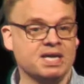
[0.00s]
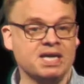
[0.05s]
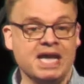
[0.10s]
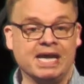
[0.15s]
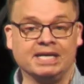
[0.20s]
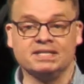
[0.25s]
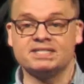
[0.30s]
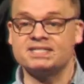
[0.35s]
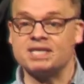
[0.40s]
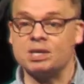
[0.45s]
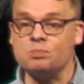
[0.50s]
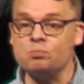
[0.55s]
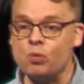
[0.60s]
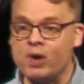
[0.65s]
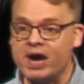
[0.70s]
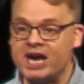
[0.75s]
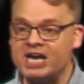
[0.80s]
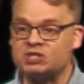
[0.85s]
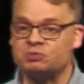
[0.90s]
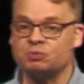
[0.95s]
In some
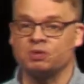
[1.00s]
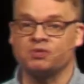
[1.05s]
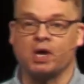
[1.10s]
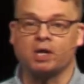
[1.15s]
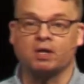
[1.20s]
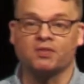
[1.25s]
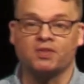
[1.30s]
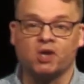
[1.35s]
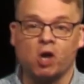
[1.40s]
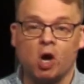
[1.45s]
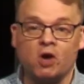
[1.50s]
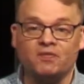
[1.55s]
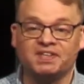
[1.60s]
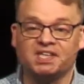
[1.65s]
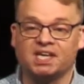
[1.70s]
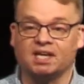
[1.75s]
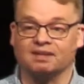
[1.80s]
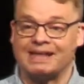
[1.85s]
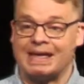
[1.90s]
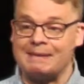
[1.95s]
ways, with all the
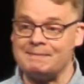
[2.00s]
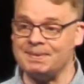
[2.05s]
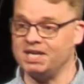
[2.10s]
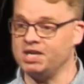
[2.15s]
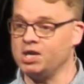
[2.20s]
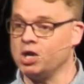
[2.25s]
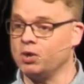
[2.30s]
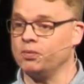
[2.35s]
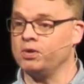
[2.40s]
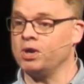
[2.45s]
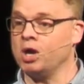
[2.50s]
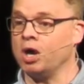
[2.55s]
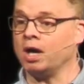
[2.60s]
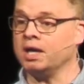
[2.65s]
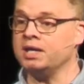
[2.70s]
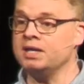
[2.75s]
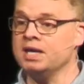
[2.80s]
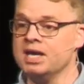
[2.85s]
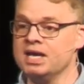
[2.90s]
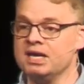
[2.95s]
COVID calamity going
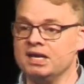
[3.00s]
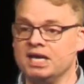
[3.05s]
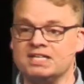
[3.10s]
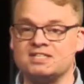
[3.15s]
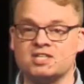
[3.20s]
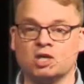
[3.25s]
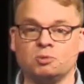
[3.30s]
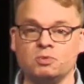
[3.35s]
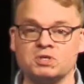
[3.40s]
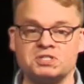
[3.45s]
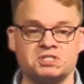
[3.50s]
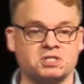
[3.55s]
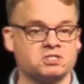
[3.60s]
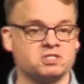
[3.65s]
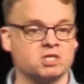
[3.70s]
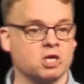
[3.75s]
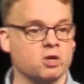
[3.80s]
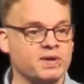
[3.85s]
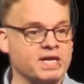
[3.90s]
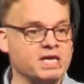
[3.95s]
on, it's almost as
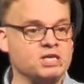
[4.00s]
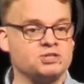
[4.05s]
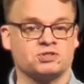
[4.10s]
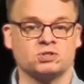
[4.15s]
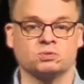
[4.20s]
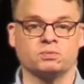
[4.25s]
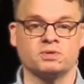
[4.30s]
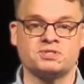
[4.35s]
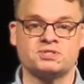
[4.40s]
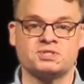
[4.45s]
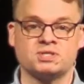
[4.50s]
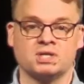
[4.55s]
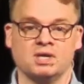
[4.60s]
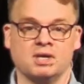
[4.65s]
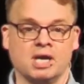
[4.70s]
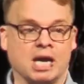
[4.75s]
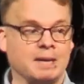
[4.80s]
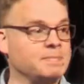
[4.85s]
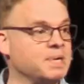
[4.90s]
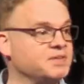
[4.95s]
though Easter was
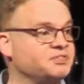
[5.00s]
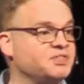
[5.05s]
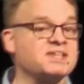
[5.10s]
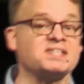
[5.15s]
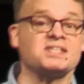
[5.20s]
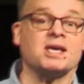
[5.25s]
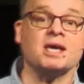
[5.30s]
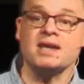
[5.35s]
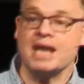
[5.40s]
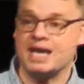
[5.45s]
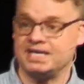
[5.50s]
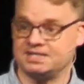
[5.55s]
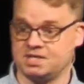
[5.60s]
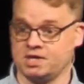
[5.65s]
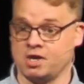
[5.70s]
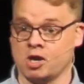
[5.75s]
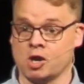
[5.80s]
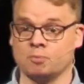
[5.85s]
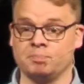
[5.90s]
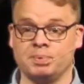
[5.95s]
a month of Sundays
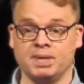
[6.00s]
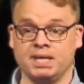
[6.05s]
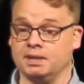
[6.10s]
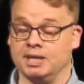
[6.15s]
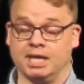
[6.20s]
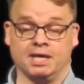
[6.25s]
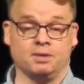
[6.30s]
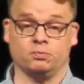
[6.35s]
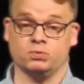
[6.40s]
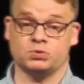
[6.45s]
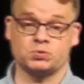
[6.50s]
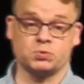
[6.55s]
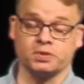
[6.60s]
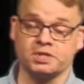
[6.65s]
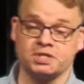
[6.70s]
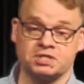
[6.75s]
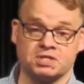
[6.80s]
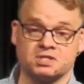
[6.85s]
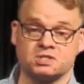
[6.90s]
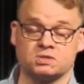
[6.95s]
ago, but it was
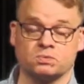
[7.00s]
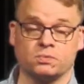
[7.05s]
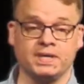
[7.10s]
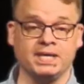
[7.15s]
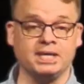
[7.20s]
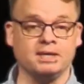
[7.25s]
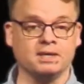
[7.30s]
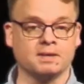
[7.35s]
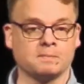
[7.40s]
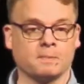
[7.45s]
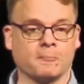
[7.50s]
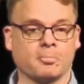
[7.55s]
really just a week.